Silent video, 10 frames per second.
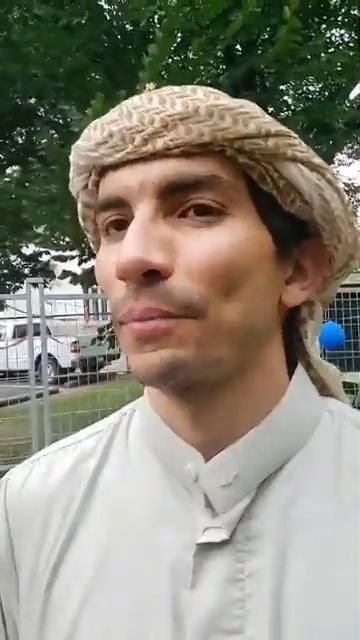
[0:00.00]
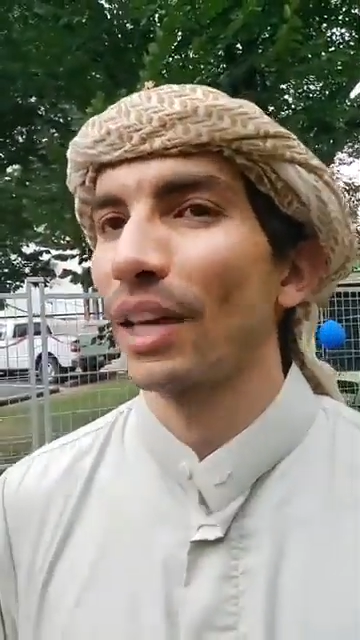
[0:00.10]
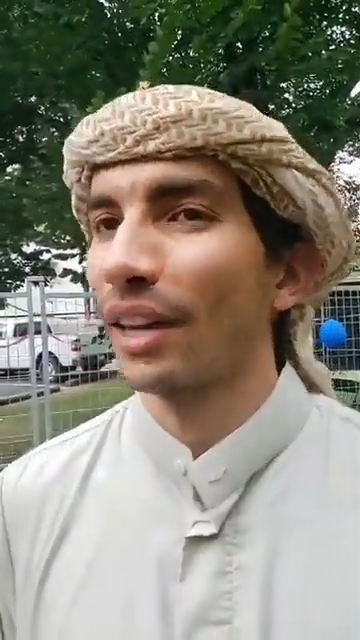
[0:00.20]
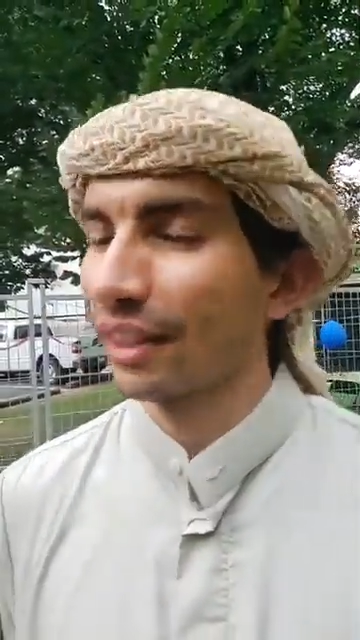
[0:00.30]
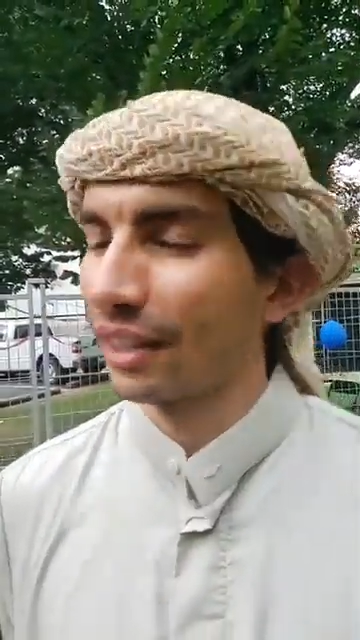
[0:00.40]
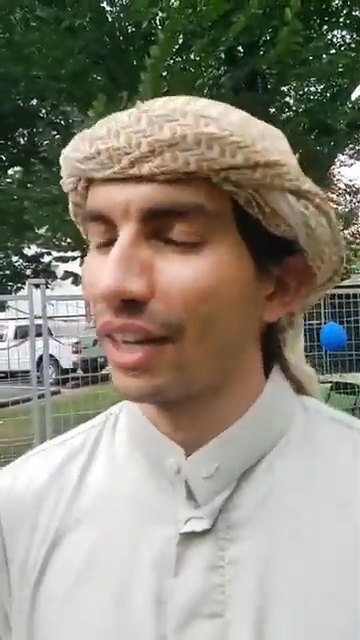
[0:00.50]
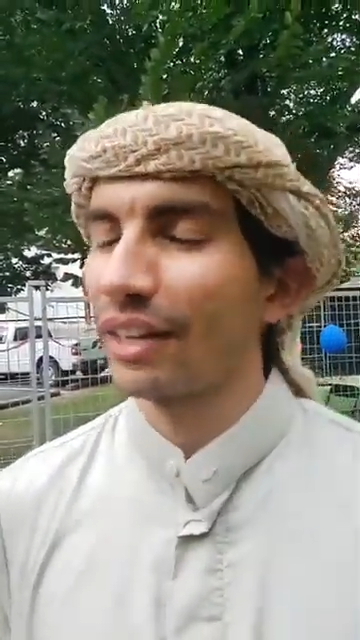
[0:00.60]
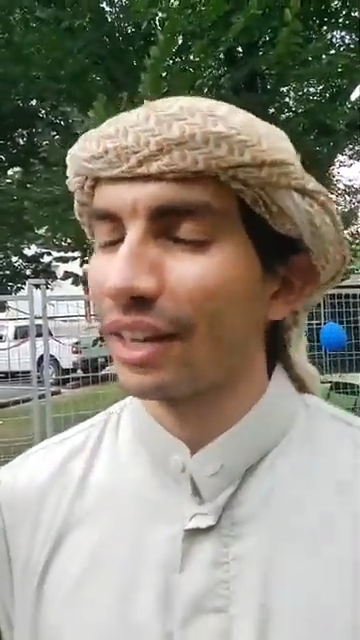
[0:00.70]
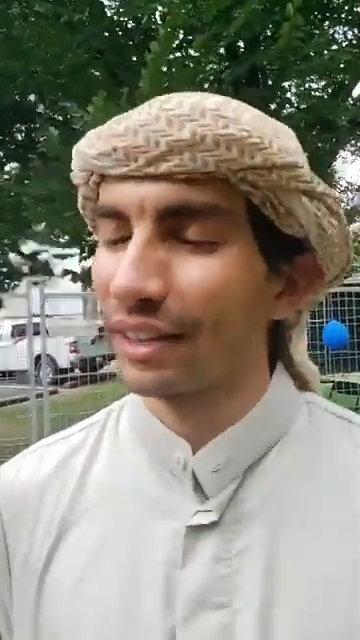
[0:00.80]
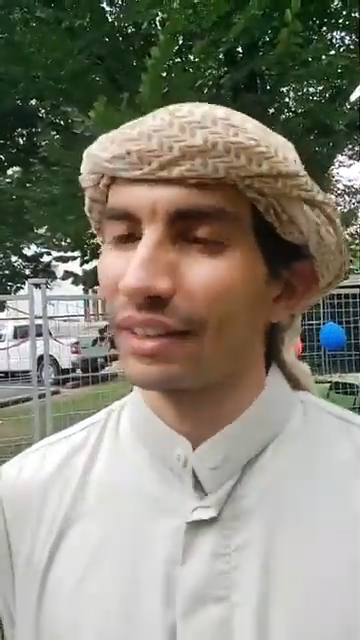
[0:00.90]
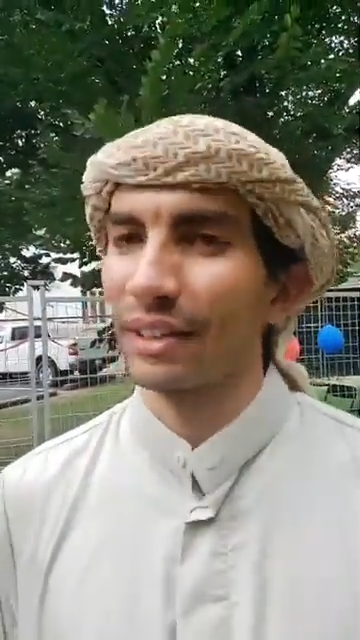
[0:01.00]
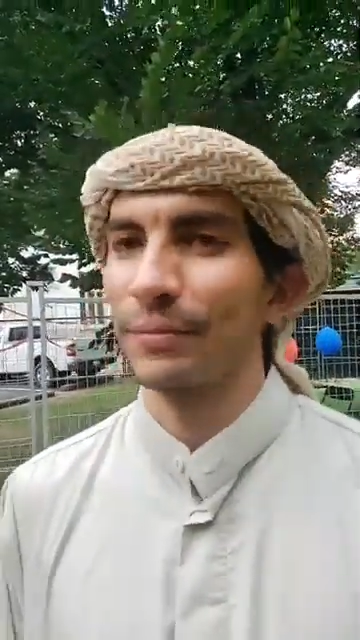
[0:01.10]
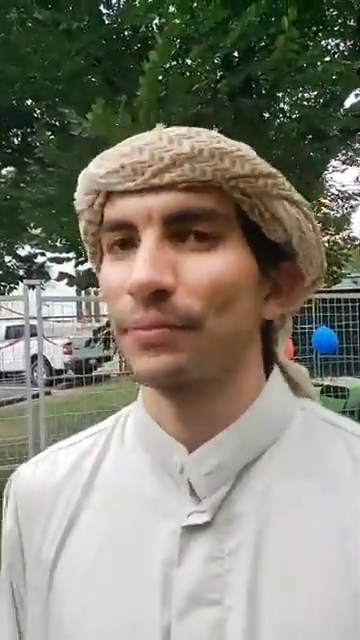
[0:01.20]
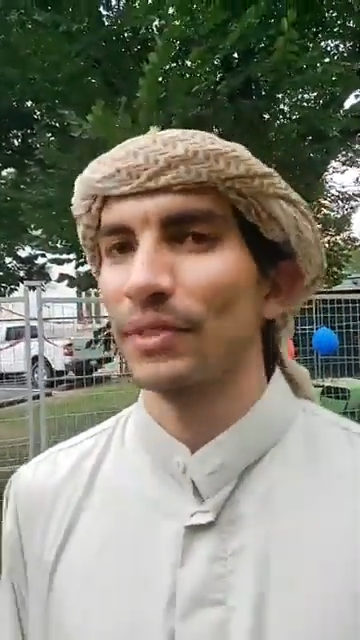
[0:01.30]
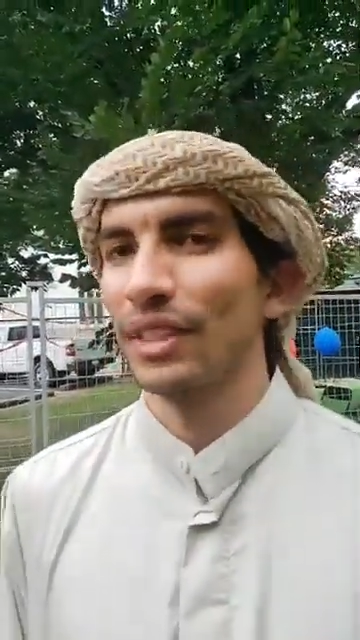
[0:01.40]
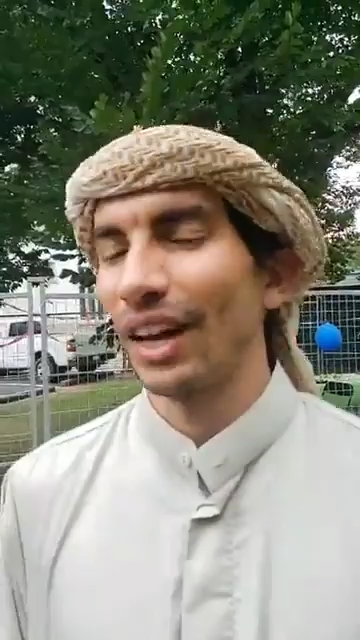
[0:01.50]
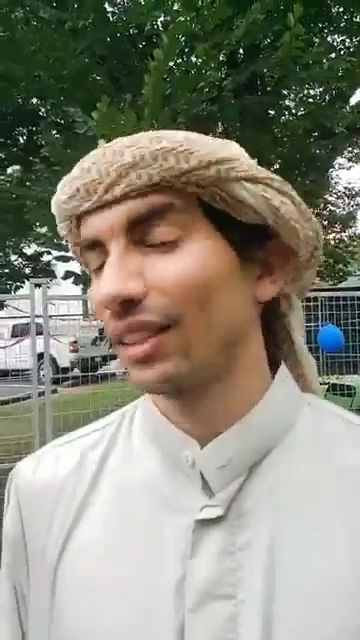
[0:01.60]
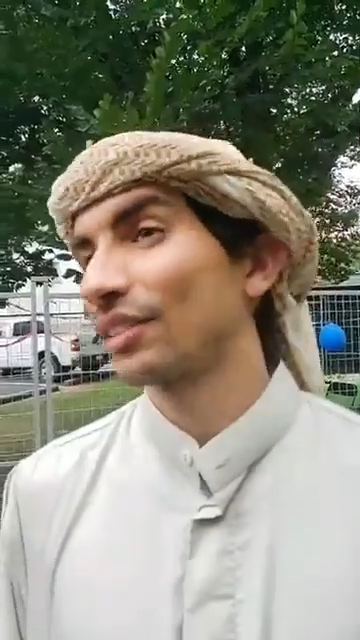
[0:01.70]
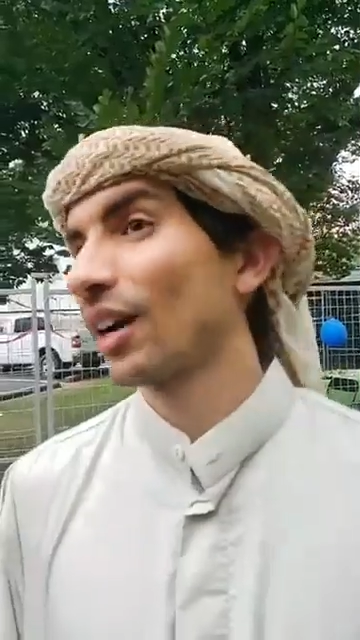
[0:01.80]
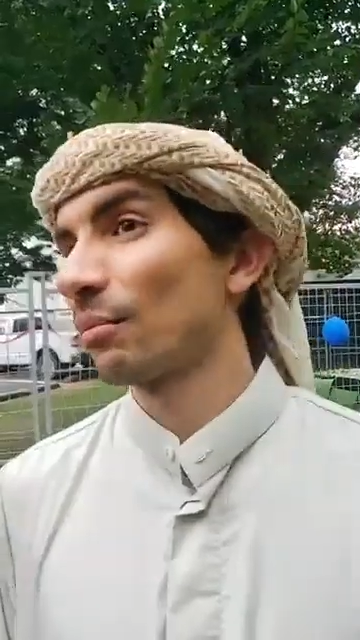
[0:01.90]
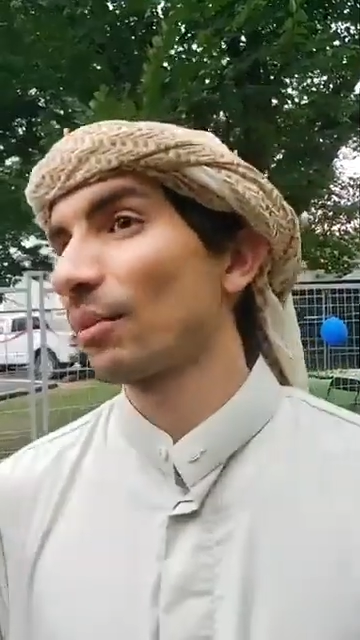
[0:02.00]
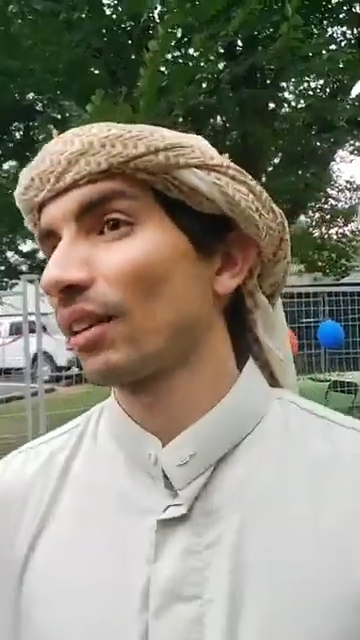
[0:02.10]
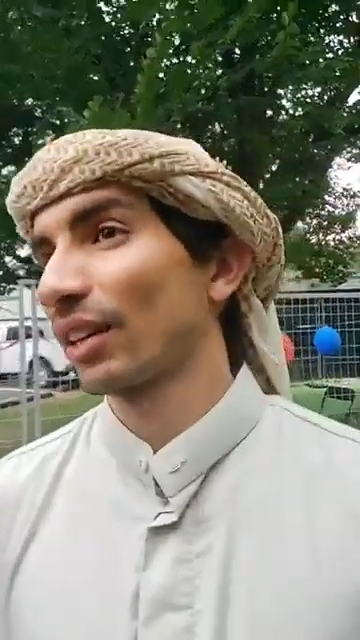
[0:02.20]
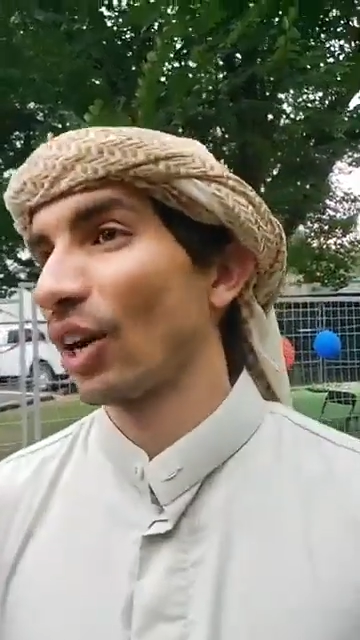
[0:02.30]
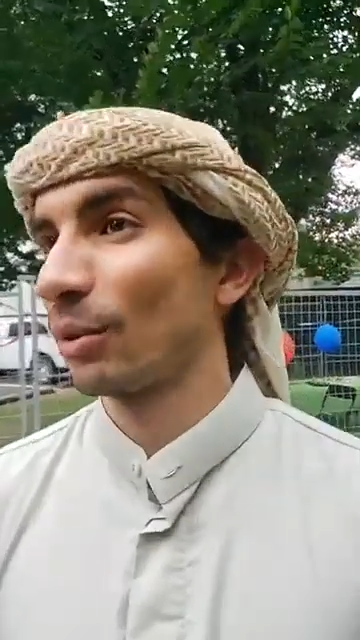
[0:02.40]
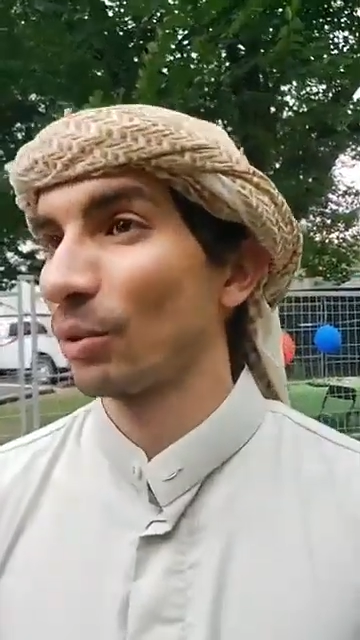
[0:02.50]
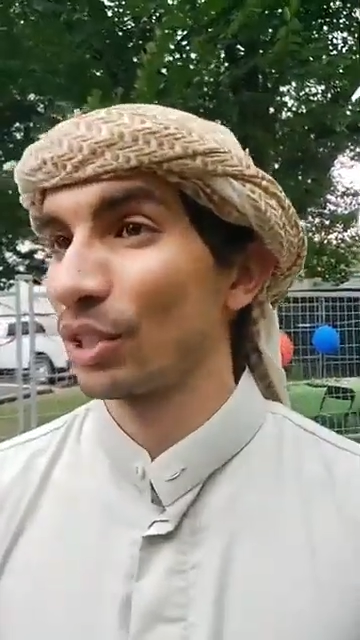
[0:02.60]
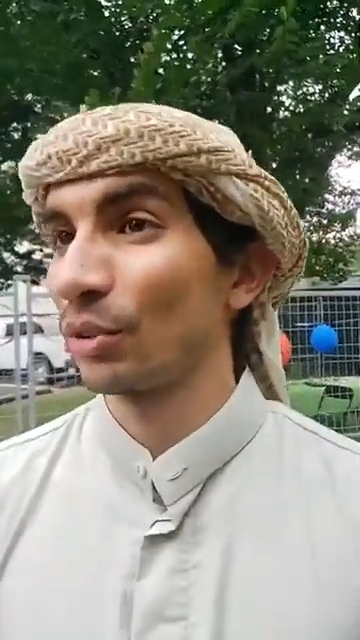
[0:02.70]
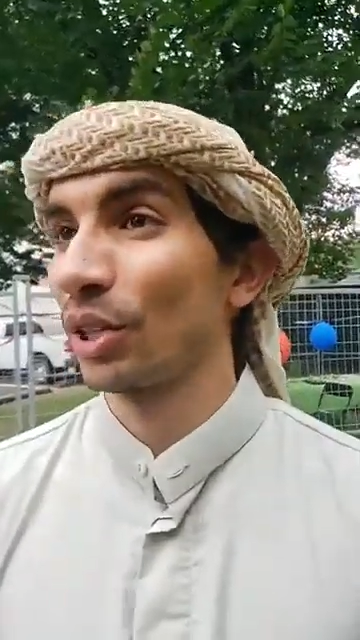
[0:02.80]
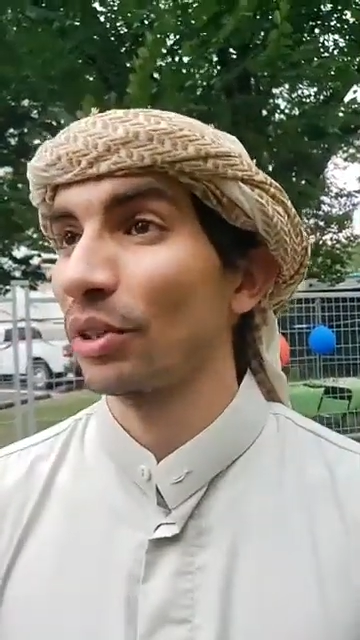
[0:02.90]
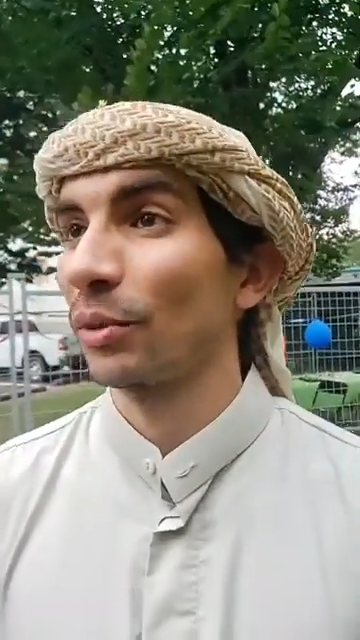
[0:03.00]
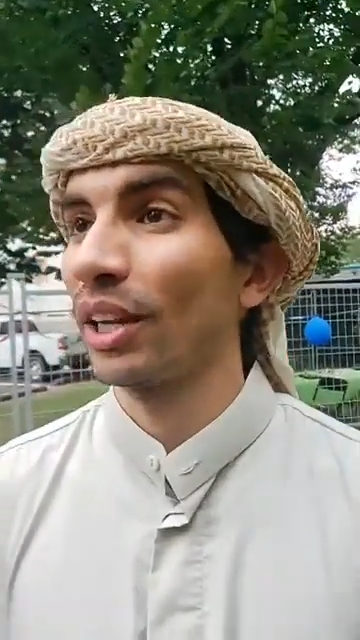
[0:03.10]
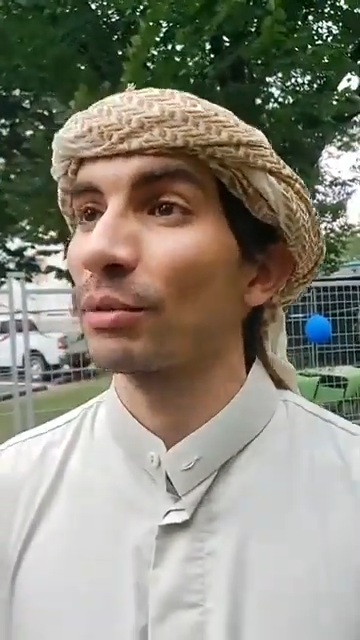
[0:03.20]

And at the time, the economy wasn't doing really well.